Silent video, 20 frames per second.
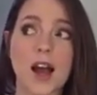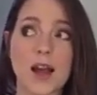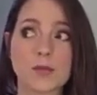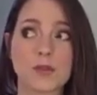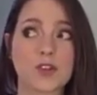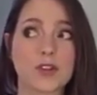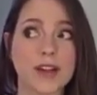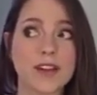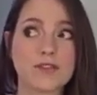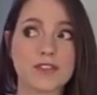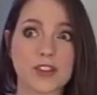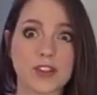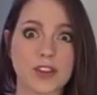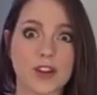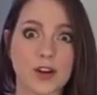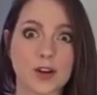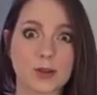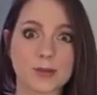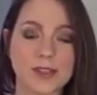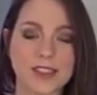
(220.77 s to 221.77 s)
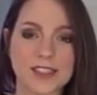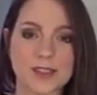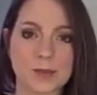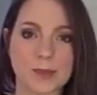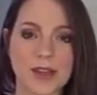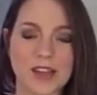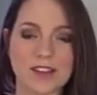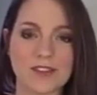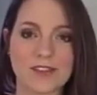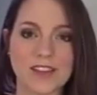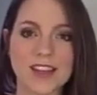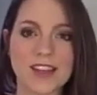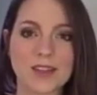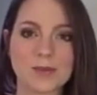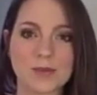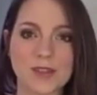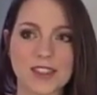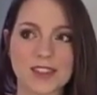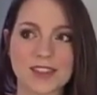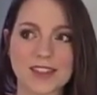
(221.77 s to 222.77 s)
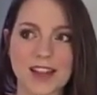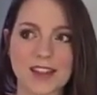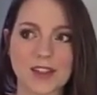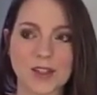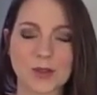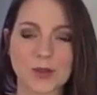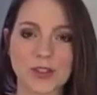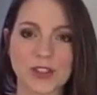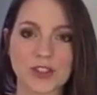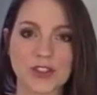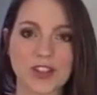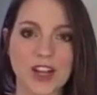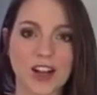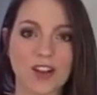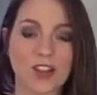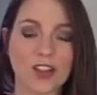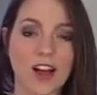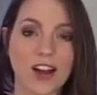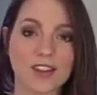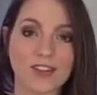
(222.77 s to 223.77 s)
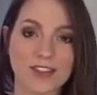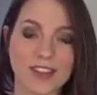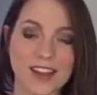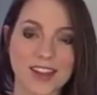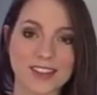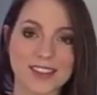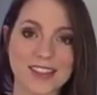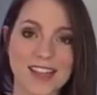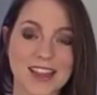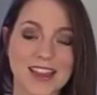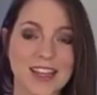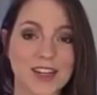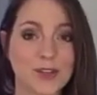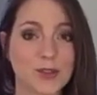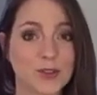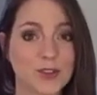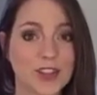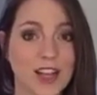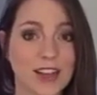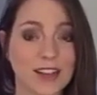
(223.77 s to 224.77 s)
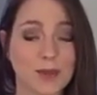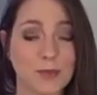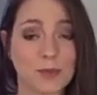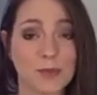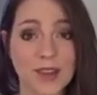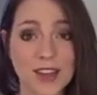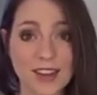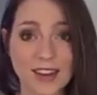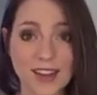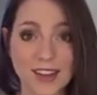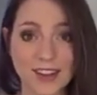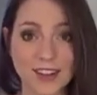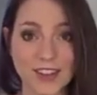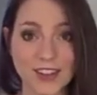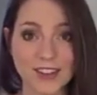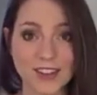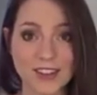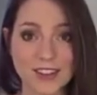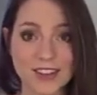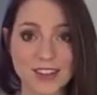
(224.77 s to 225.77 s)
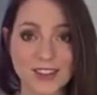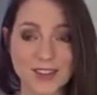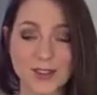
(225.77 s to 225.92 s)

I'm grateful though, because being vegan means that they're going to check a lot of things that they don't check in meat eaters.